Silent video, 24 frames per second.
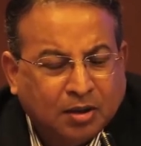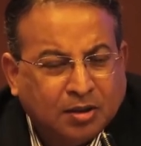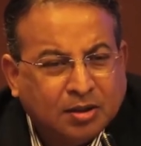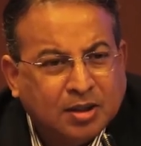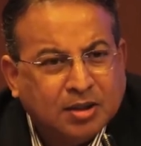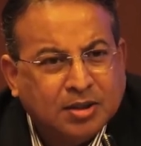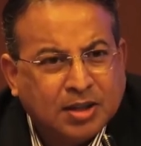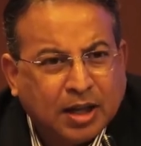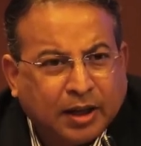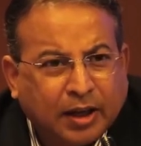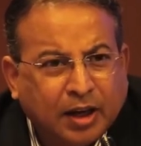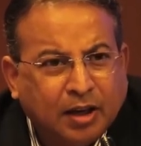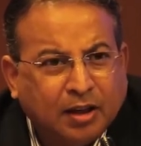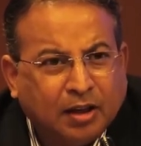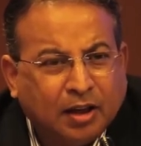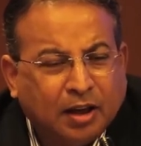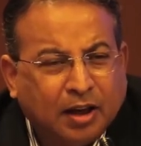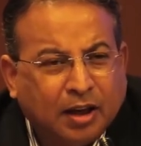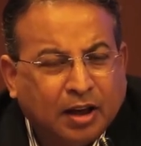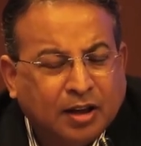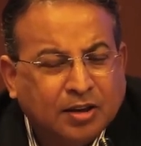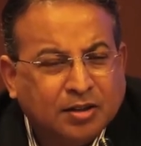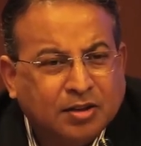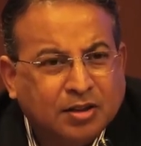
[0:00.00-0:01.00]
The second
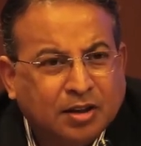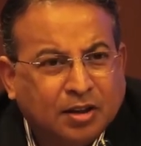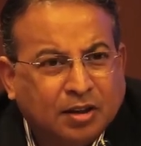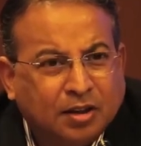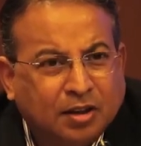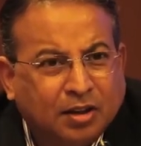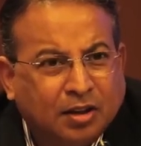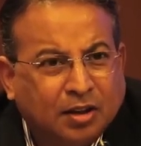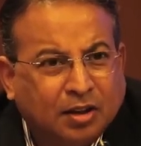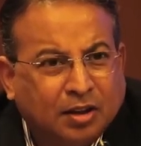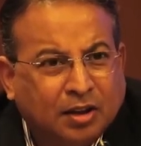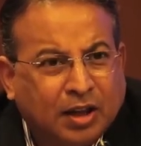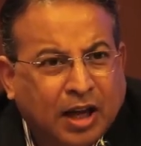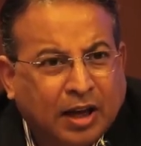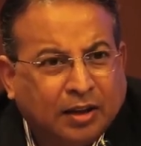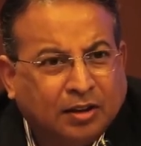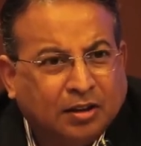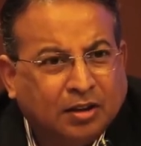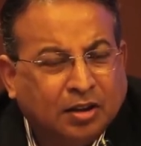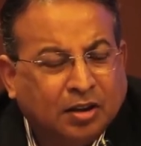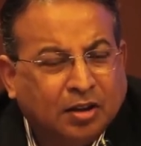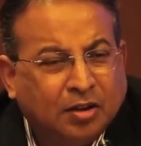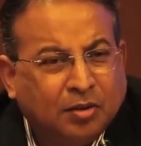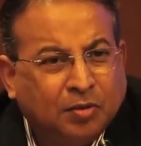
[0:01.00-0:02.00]
is
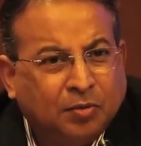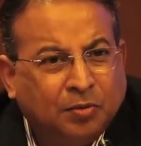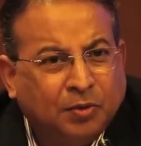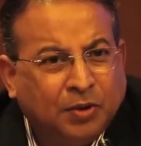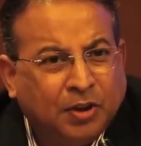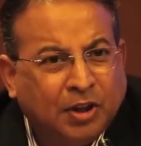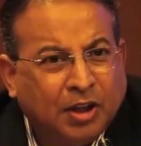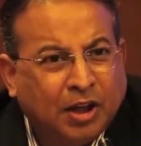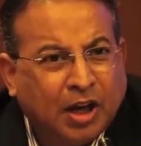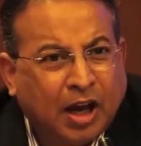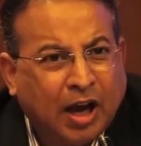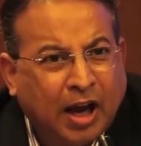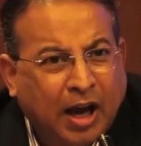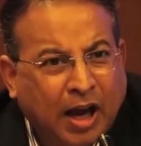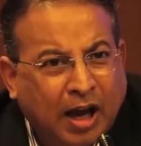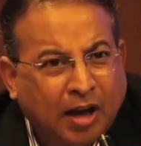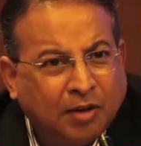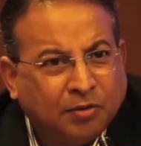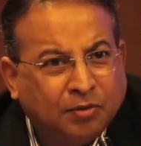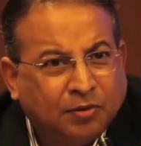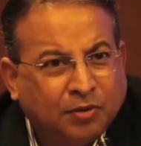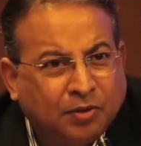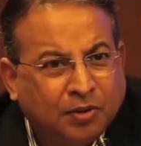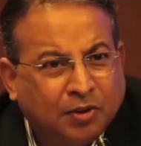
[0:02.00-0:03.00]
that we
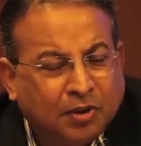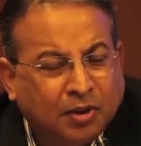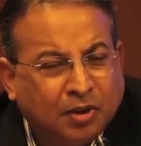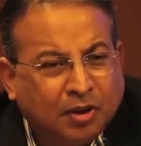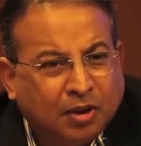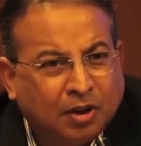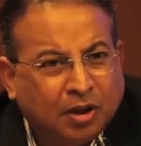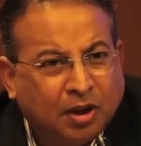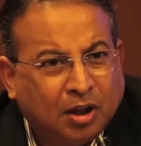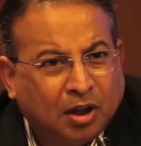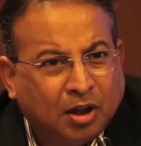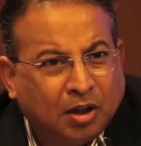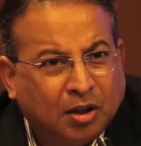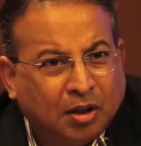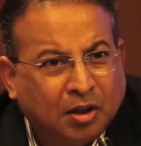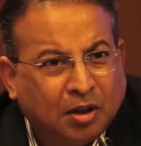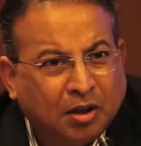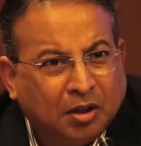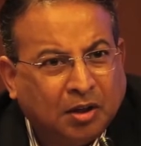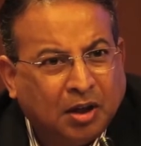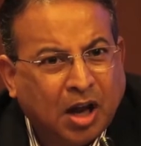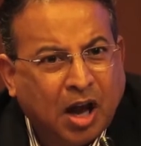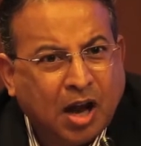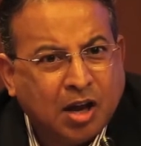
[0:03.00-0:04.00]
have a
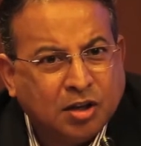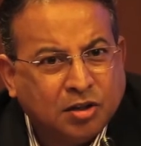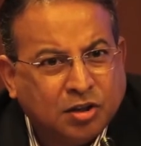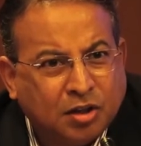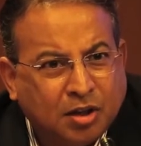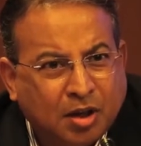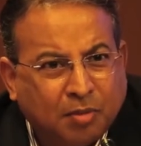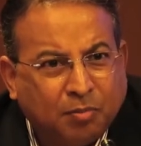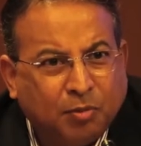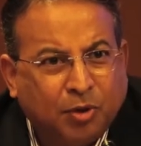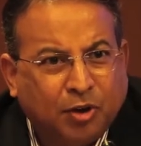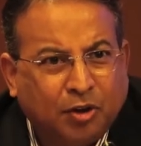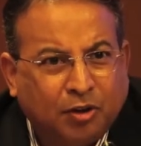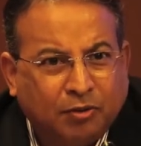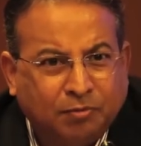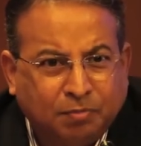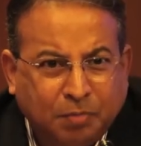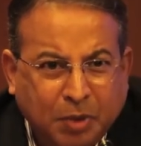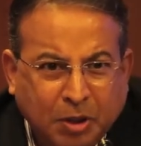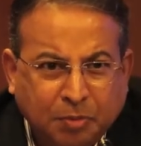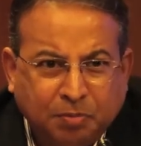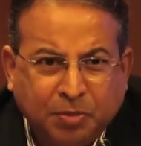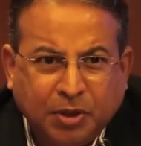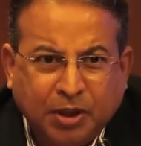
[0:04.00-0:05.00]
large number
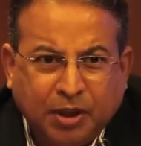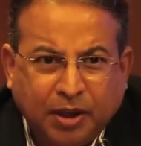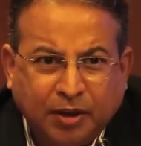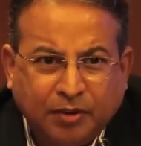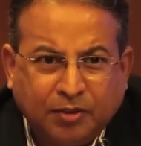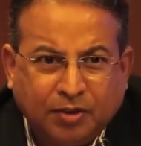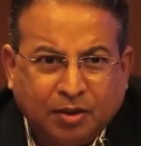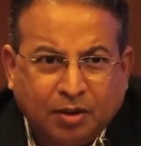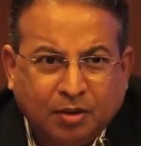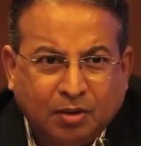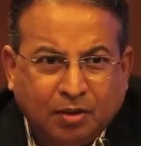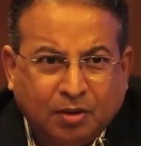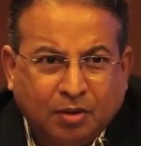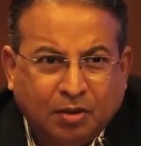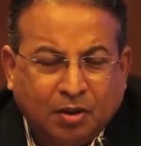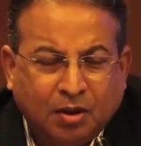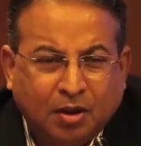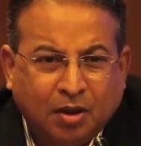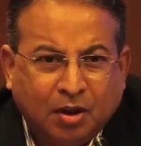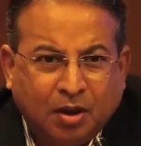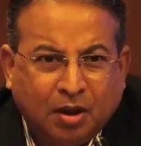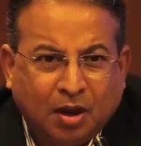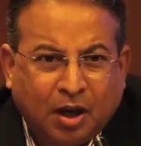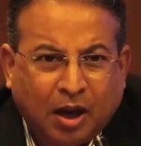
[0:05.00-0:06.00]
of PPAs,
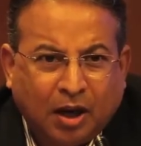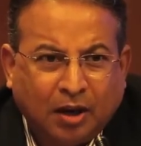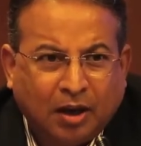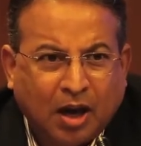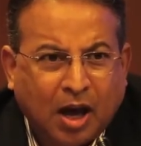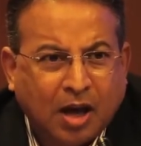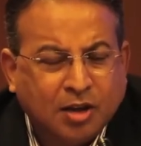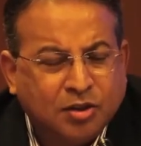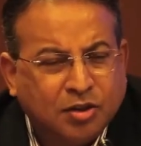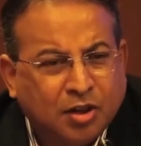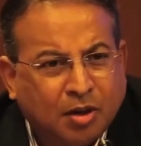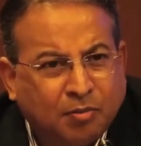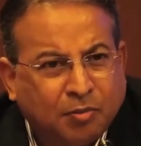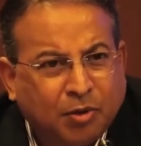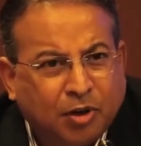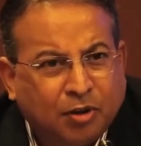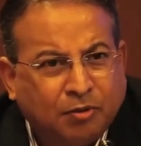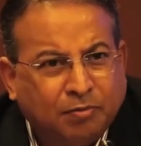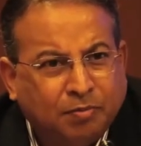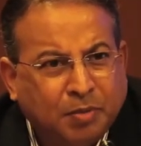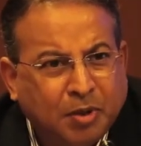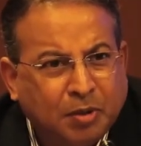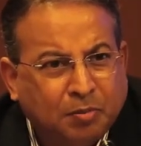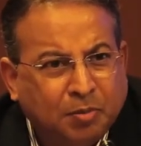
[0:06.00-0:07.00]
and large number
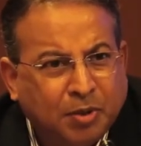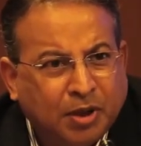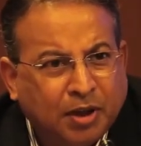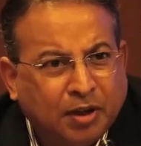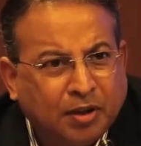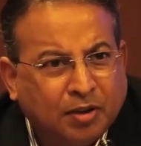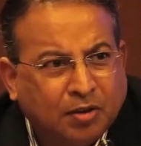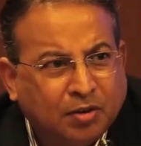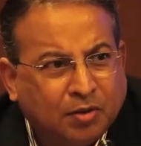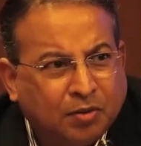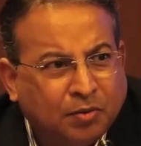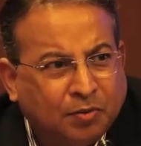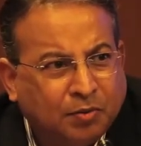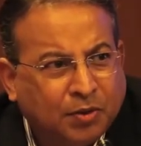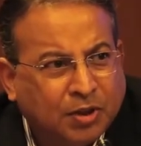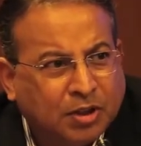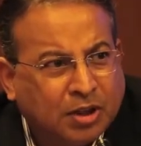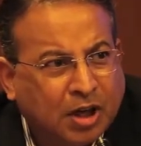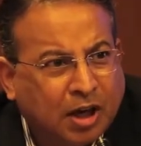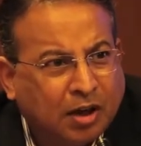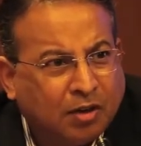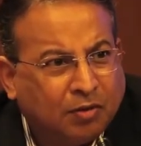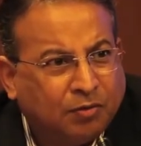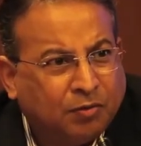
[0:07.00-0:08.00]
of PPAs
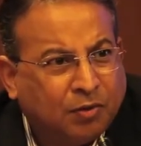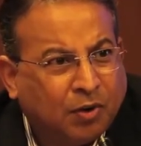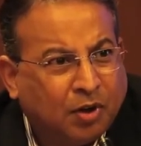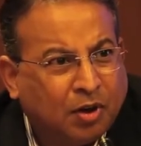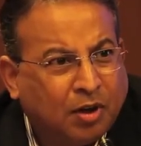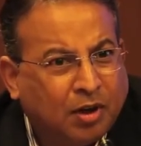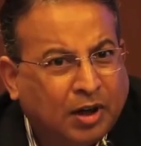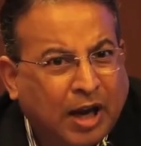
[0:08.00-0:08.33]
which are for